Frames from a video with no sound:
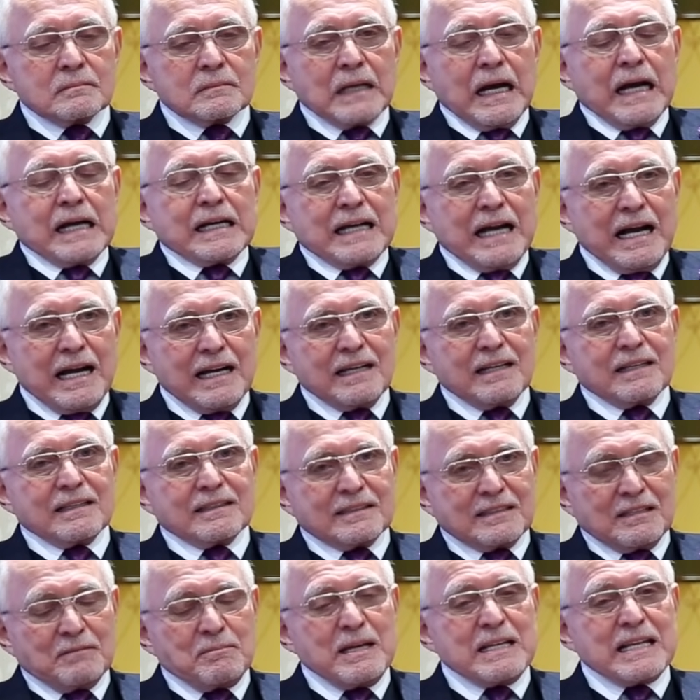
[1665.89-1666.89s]
I,
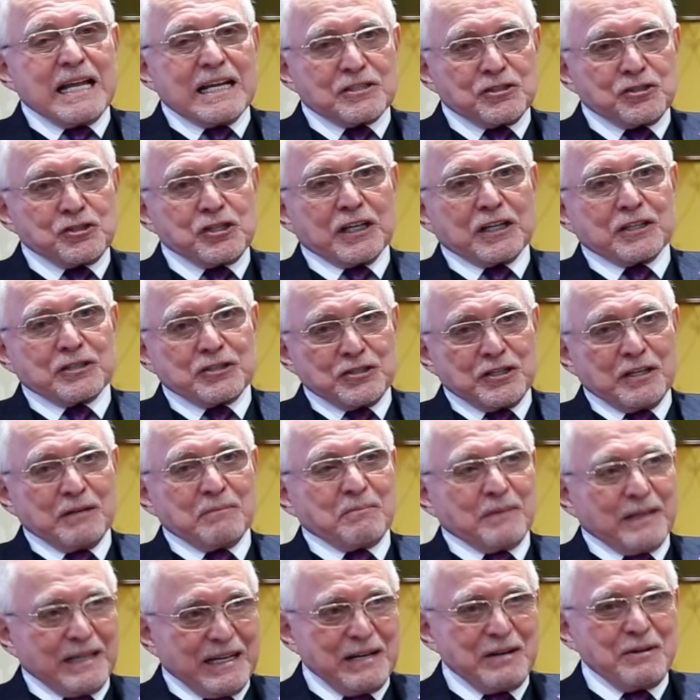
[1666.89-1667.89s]
I, to me, that's chicken
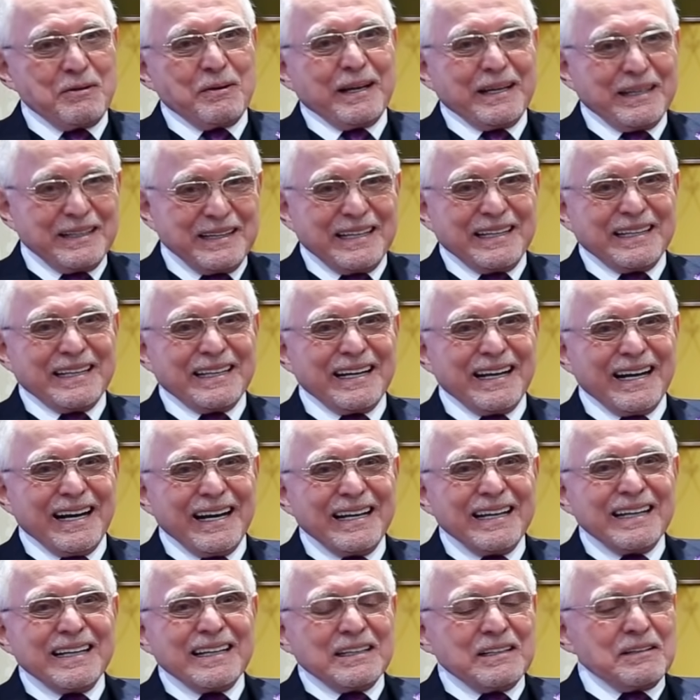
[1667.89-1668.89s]
shit. But anyway, uh,
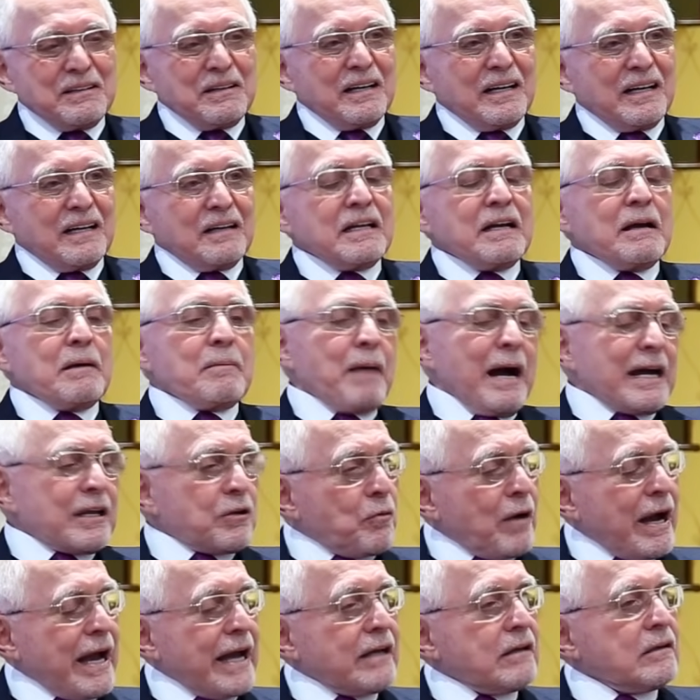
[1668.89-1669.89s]
uh, and by
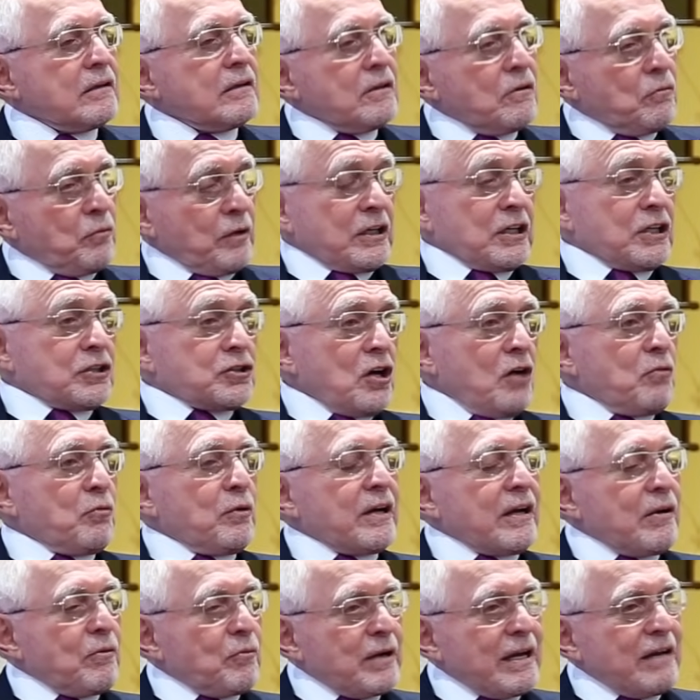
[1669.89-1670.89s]
the way, we're going to talk,
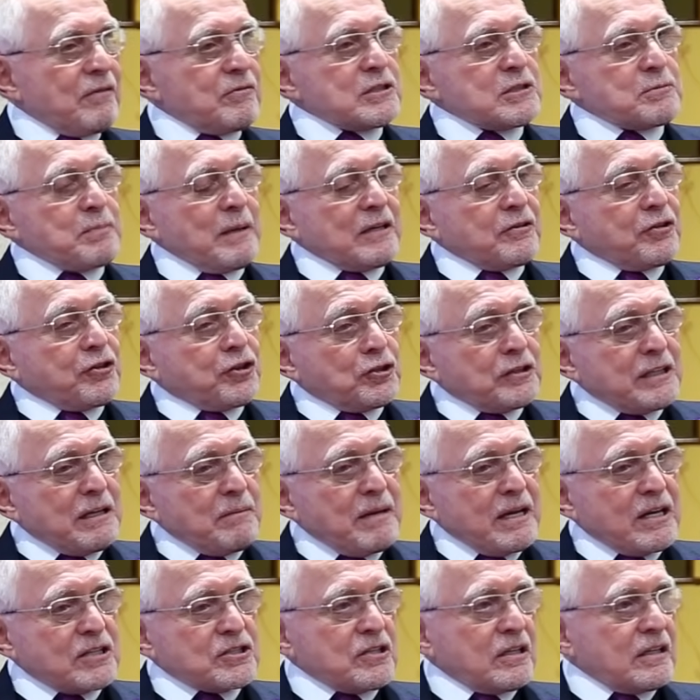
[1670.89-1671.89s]
we're, we spend 30
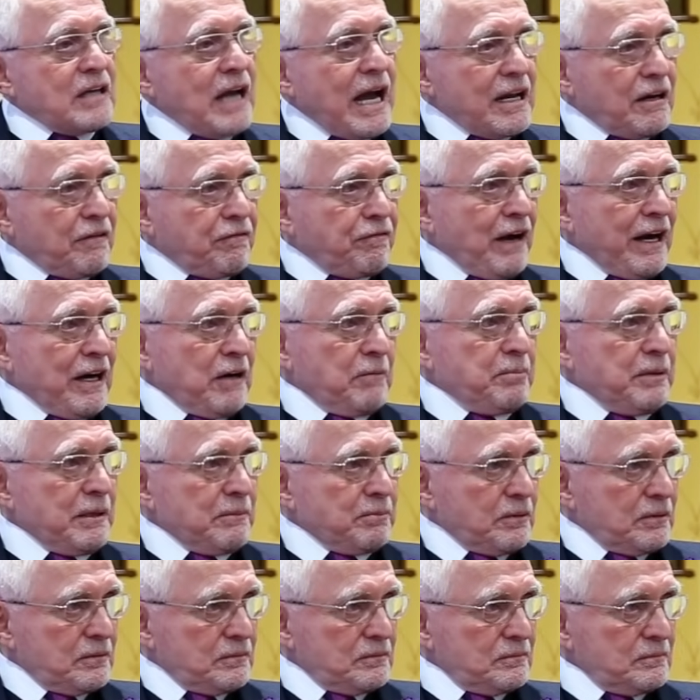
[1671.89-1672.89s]
minutes on how to fire
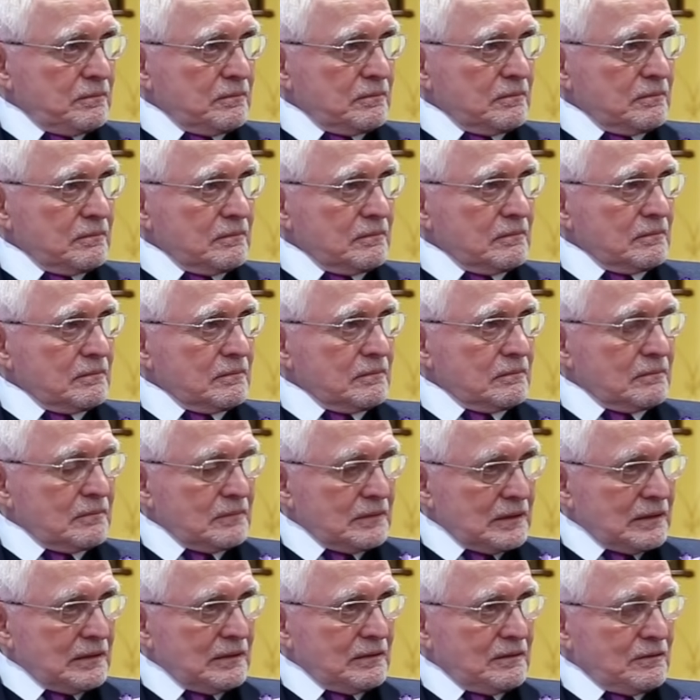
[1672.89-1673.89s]
people
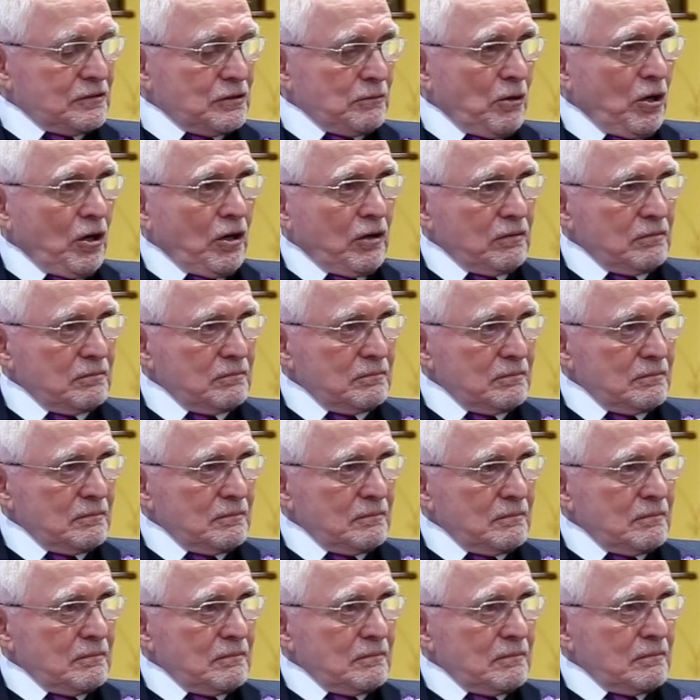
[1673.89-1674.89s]
tomorrow.
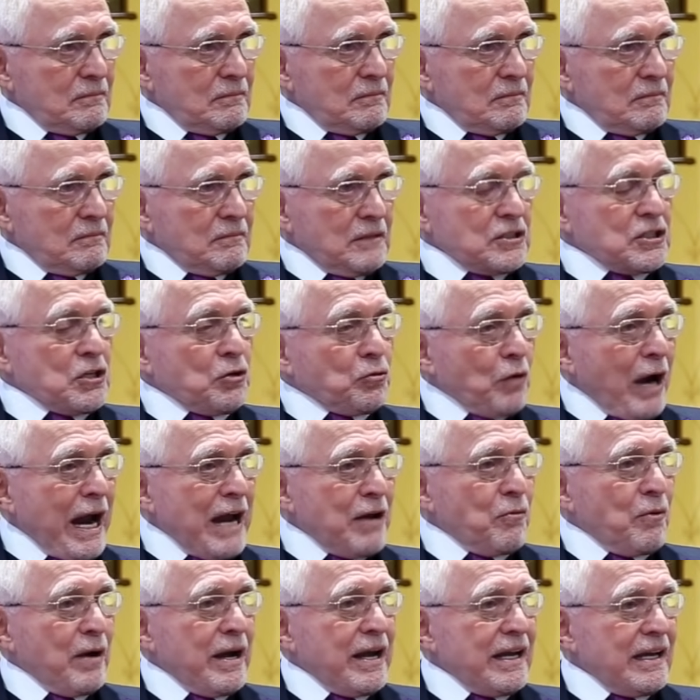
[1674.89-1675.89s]
There's a
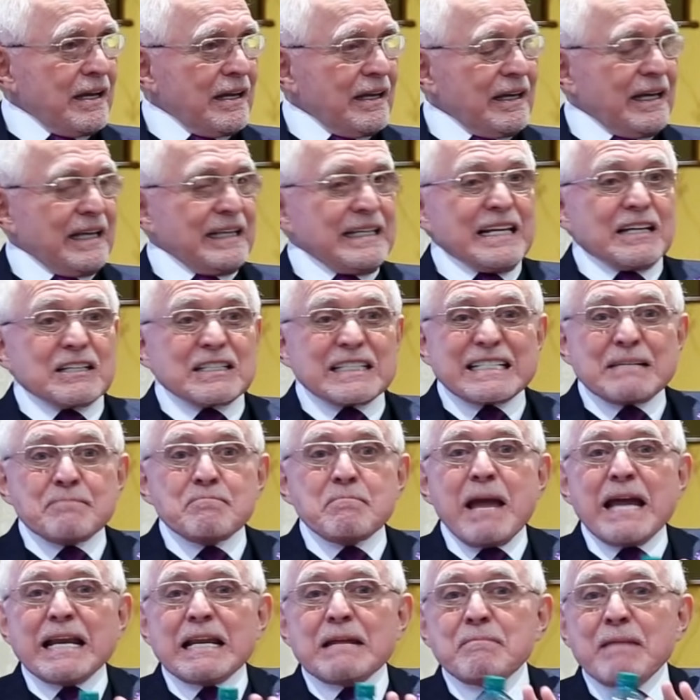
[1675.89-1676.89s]
right way and there's
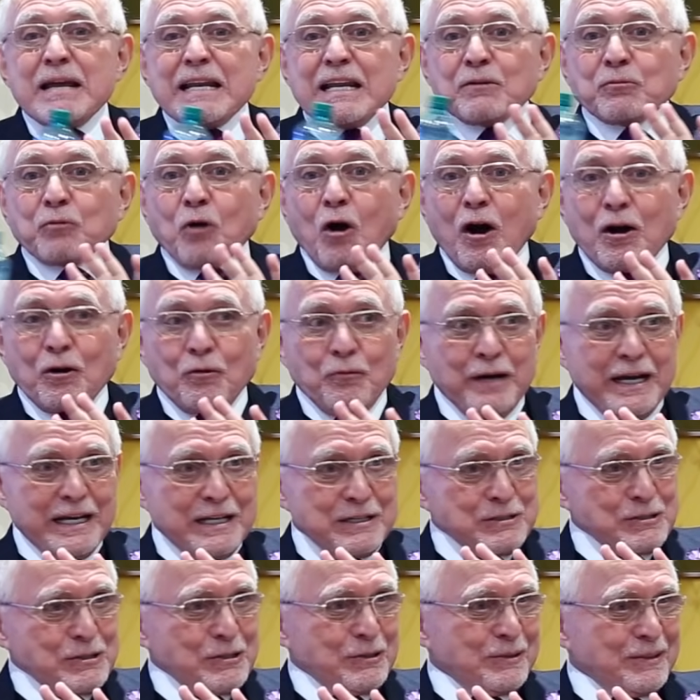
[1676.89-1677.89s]
many, many wrong
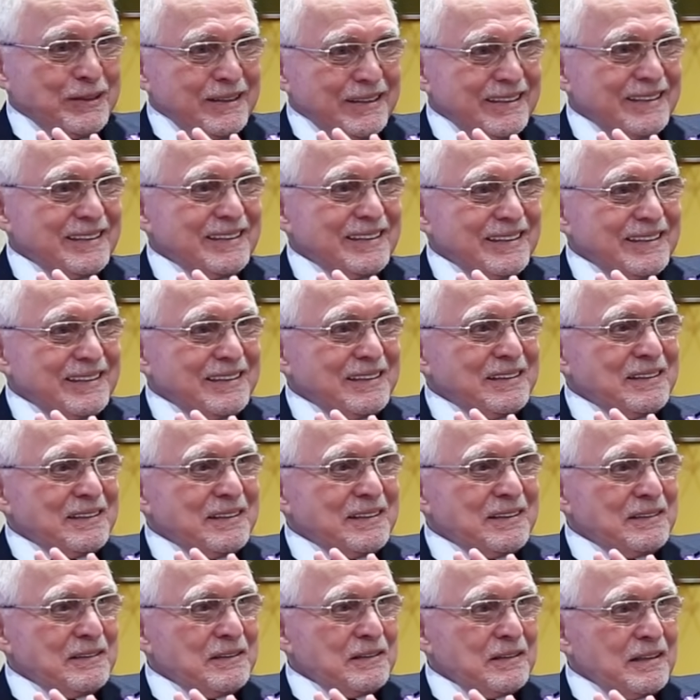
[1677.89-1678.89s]
ways.
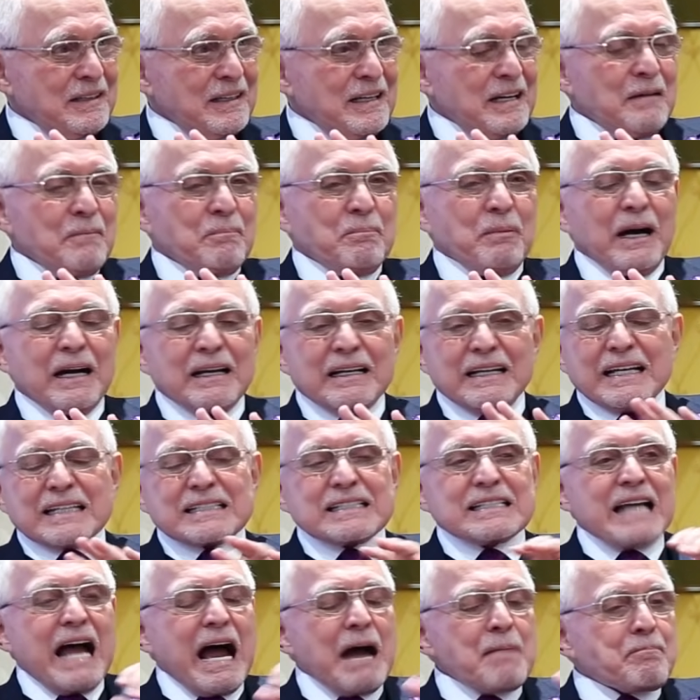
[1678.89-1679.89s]
But
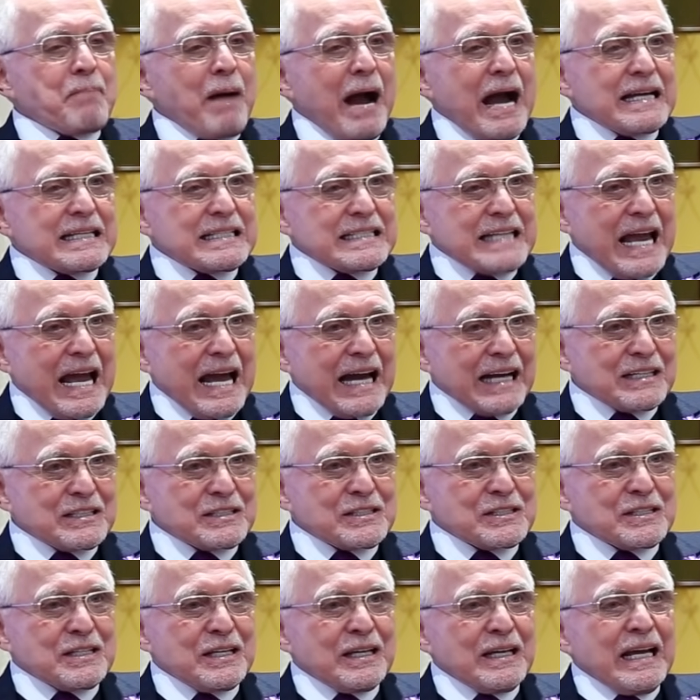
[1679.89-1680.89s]
it's not by
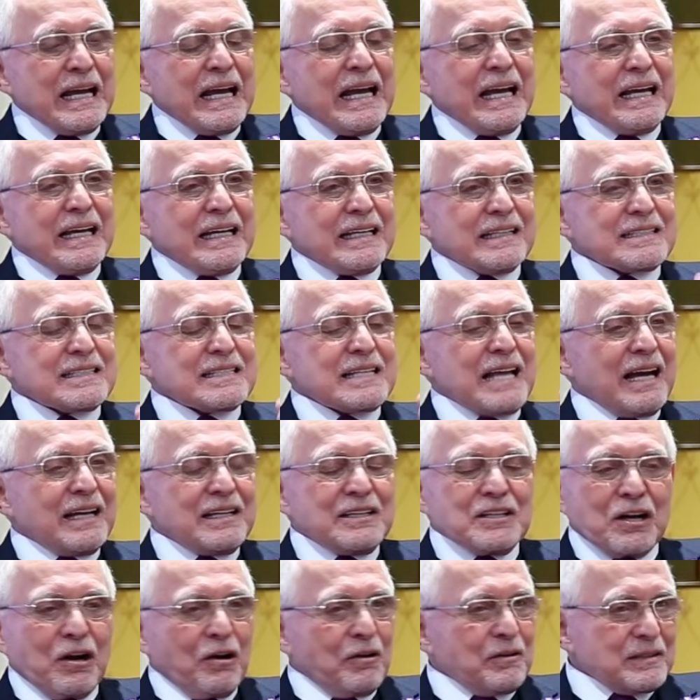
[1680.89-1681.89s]
text. It's
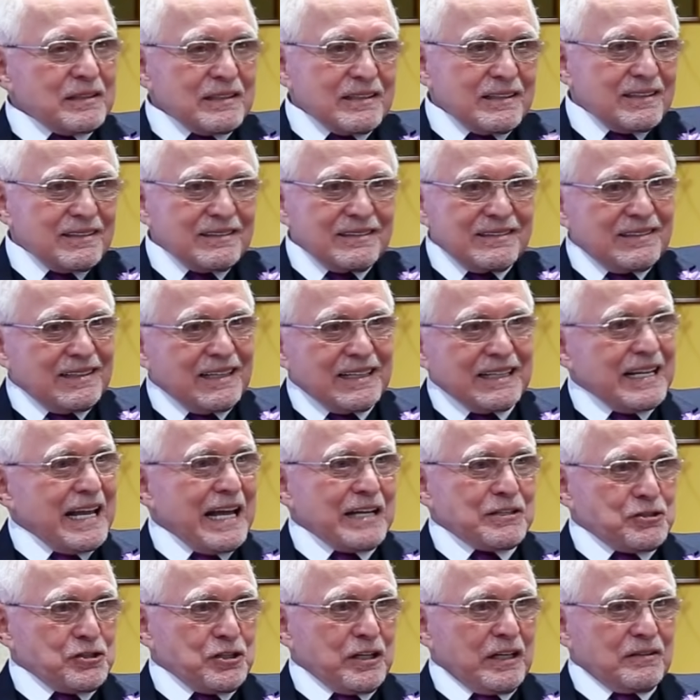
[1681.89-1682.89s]
not, you know, none of
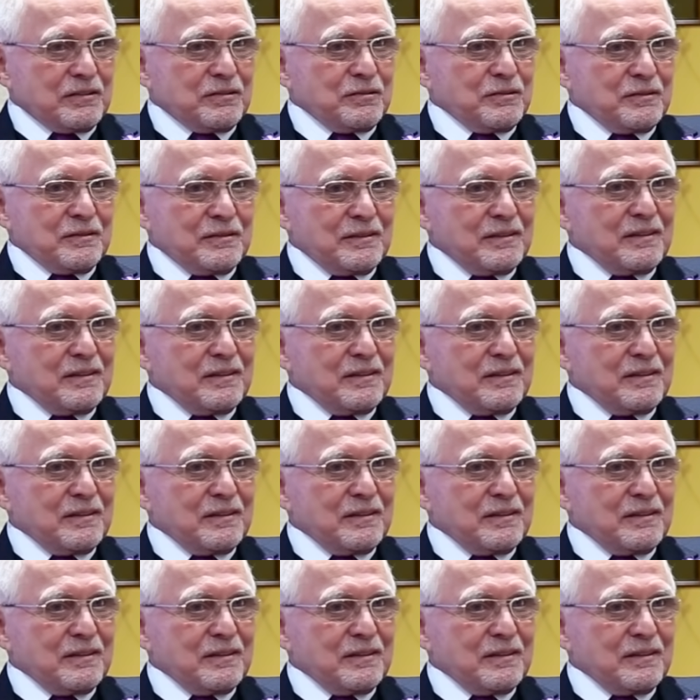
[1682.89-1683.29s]
that shit.